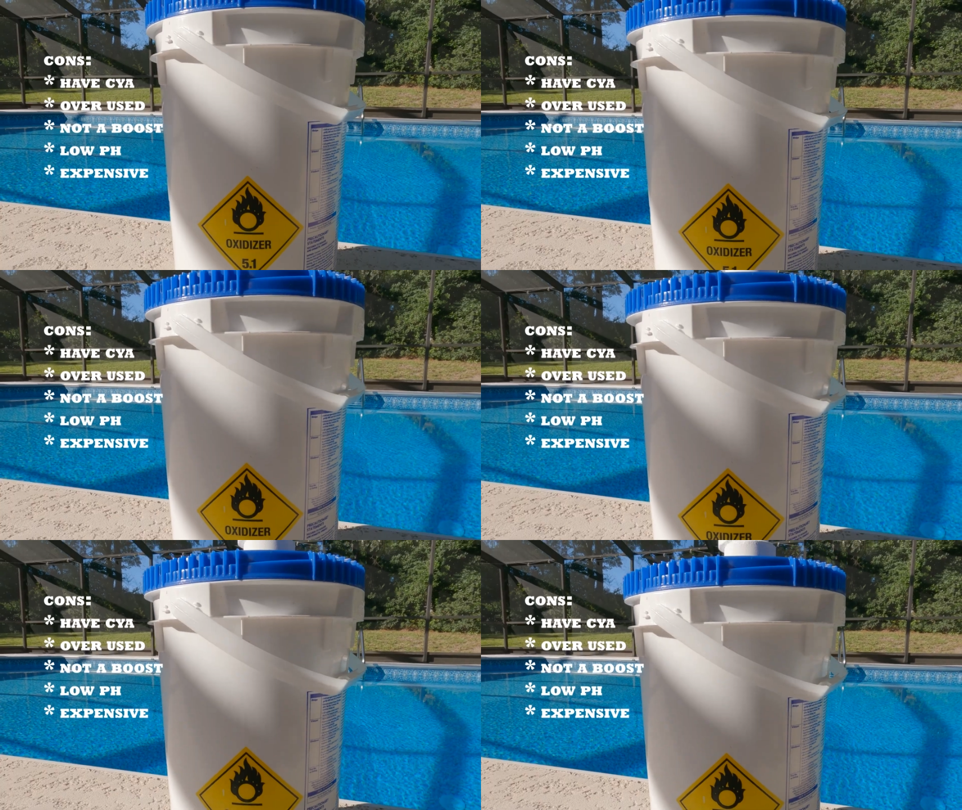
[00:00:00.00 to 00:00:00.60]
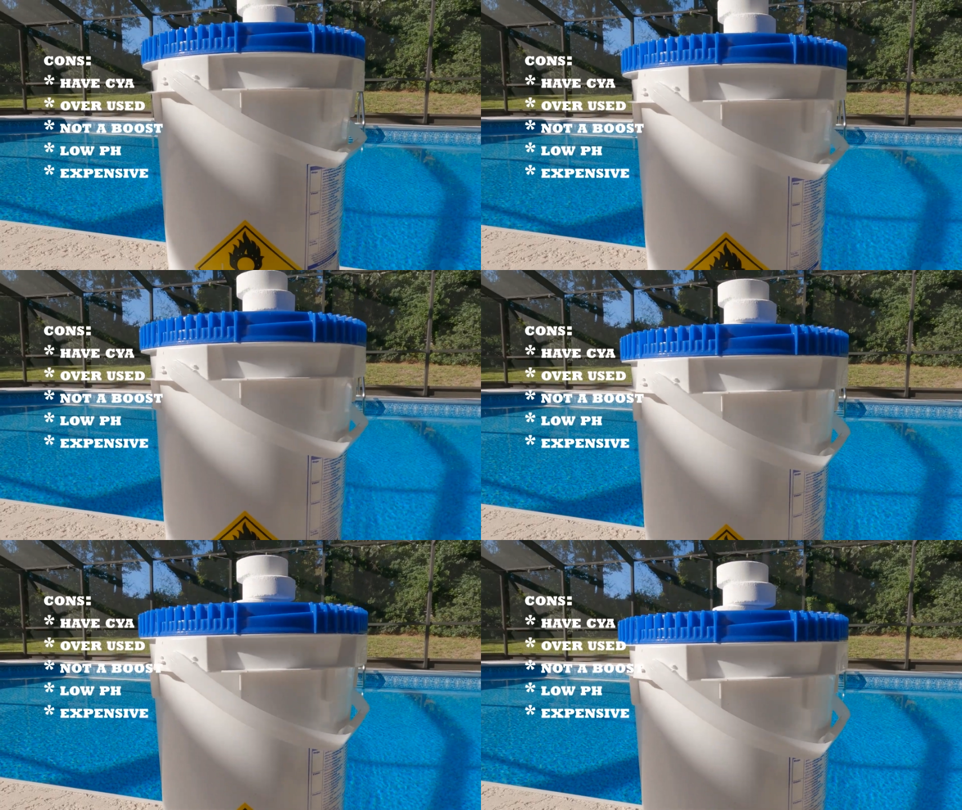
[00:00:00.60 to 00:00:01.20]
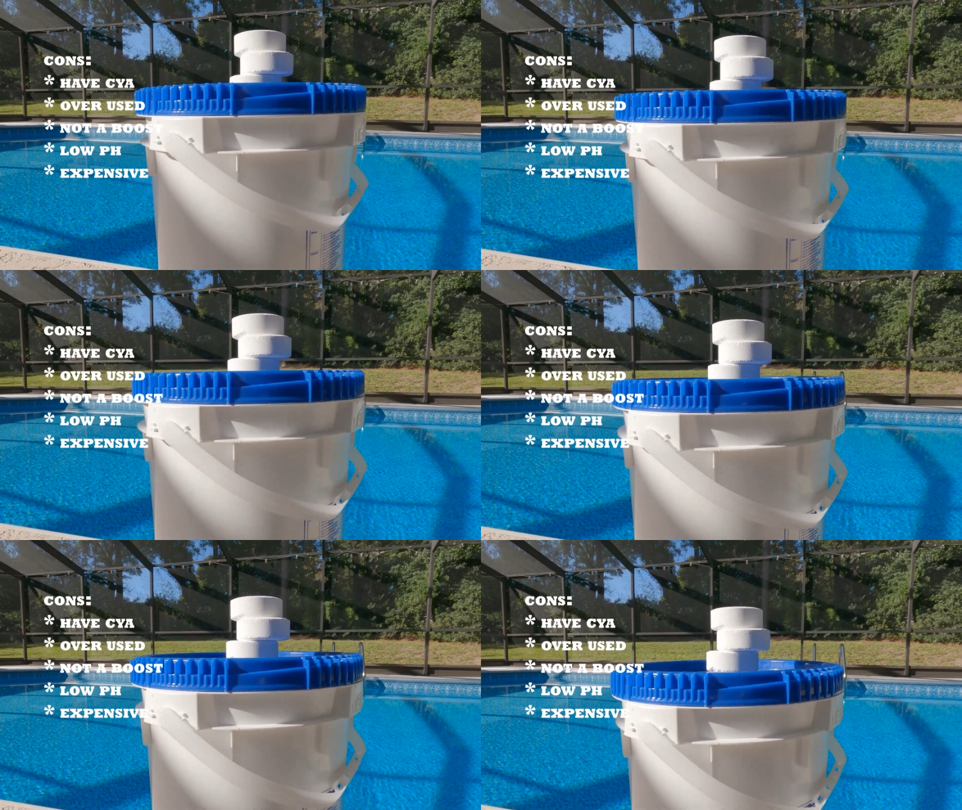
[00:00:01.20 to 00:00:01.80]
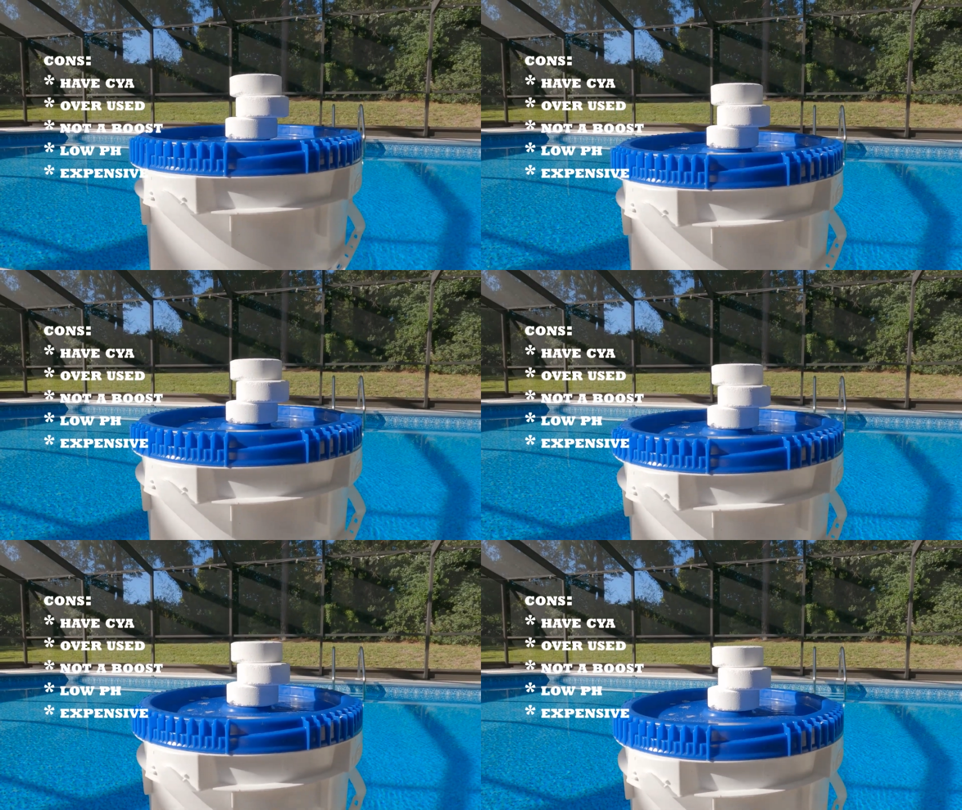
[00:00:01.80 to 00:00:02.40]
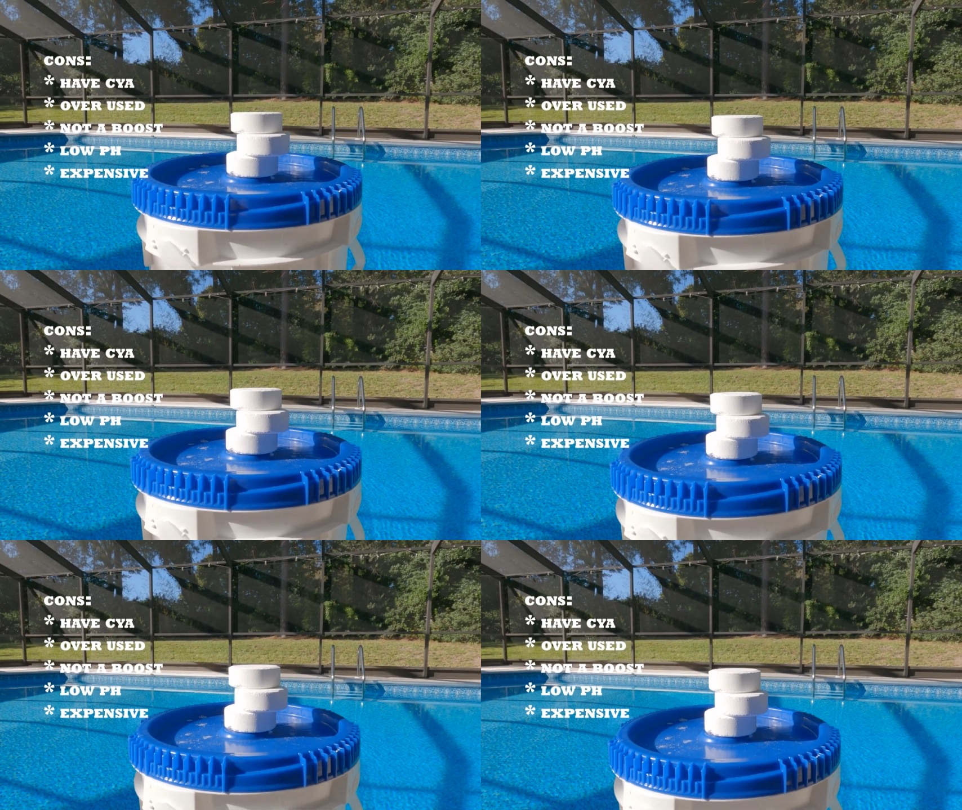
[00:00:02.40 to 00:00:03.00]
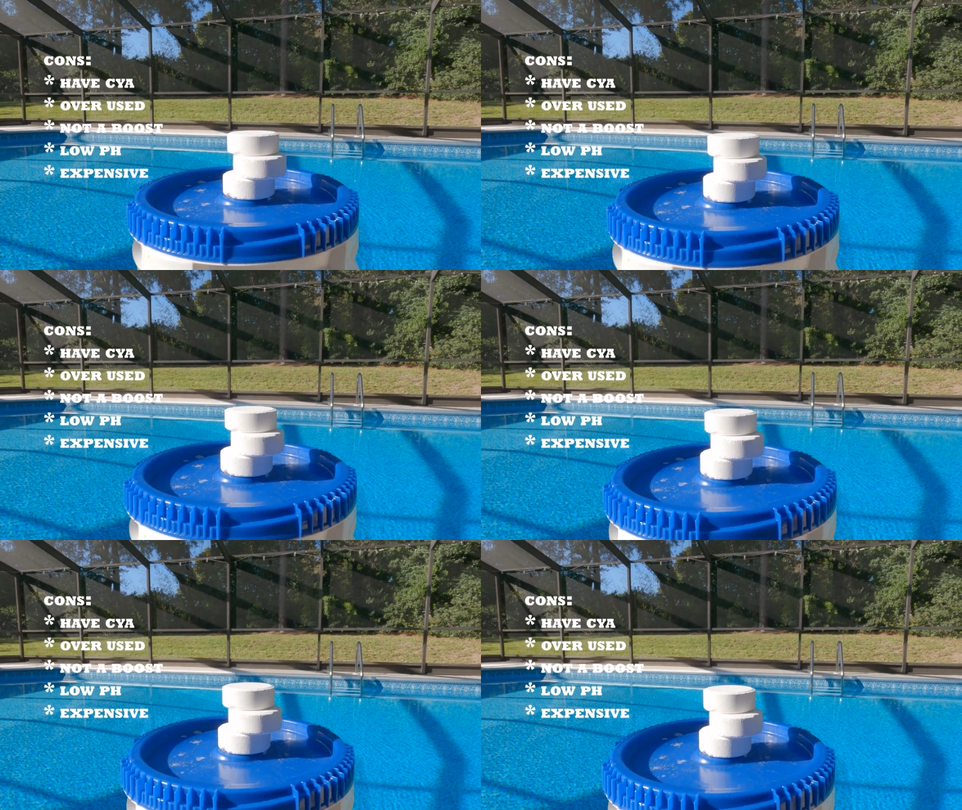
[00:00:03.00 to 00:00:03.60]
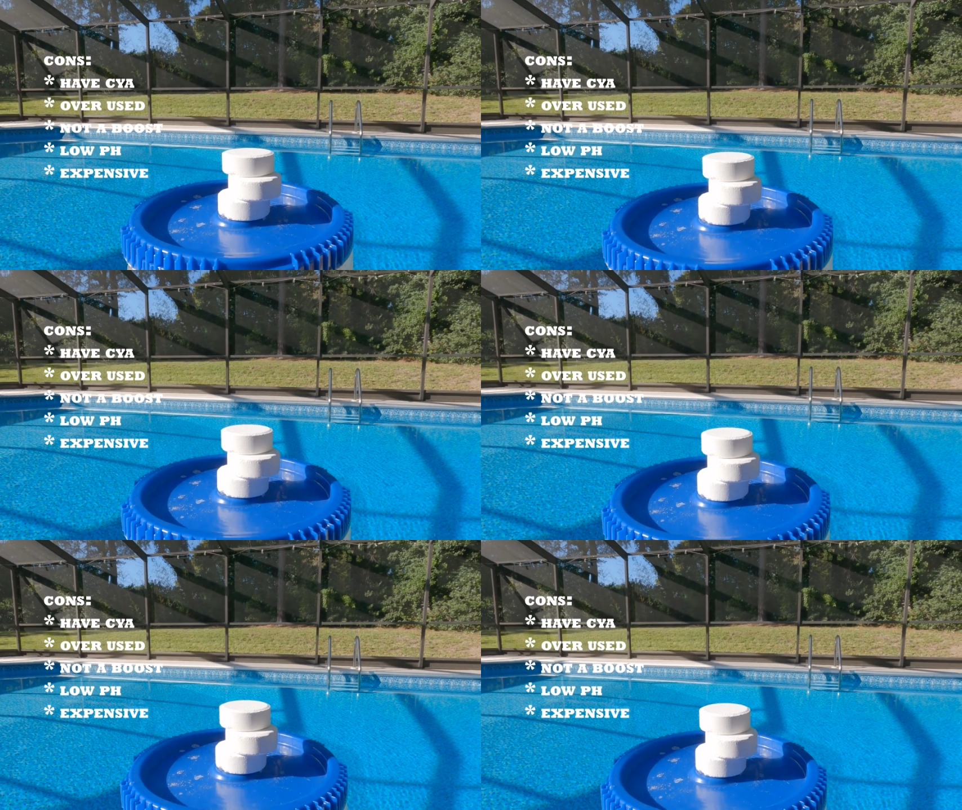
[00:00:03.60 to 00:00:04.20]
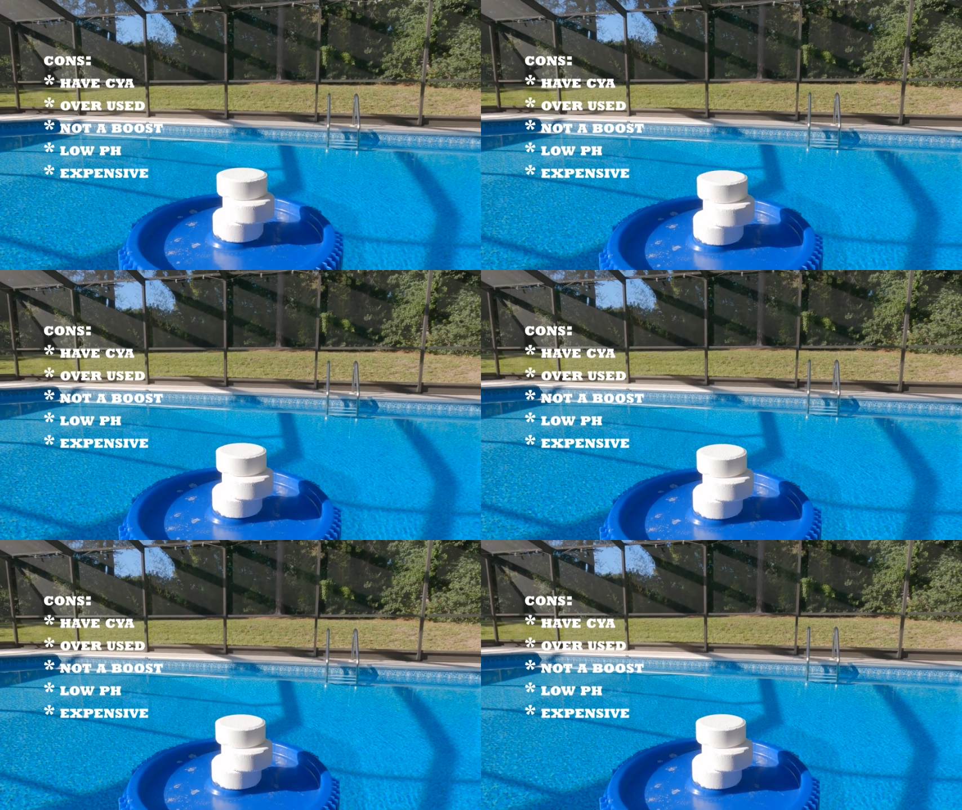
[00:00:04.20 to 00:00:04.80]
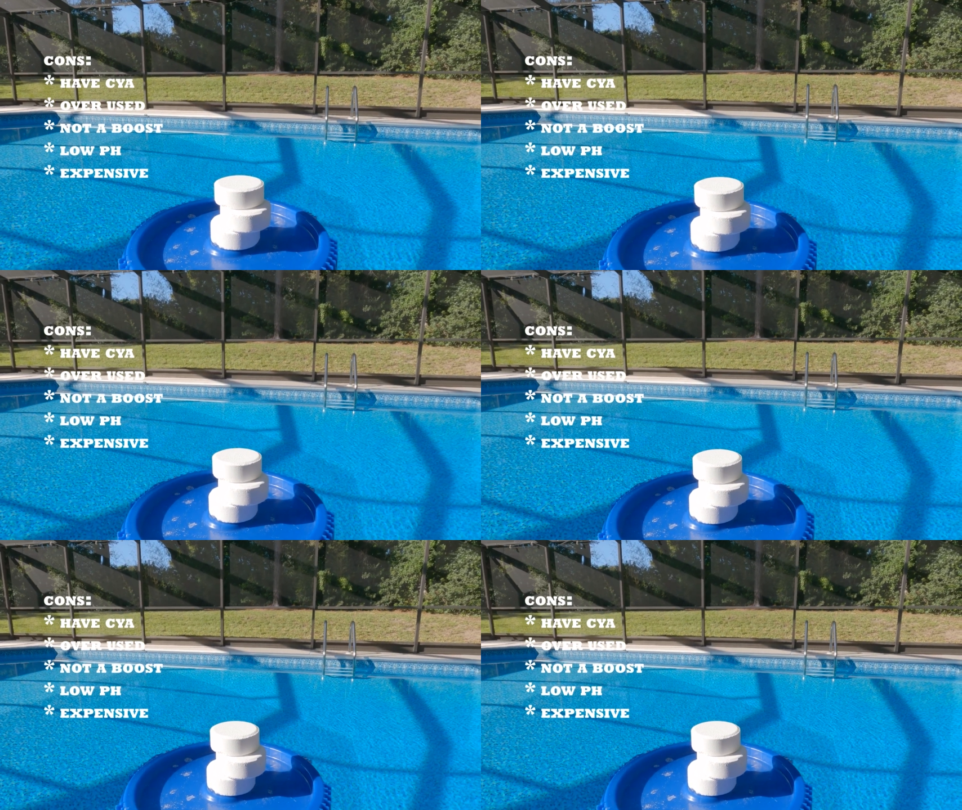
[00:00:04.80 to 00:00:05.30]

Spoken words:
No face is visible, so there are no lips to read.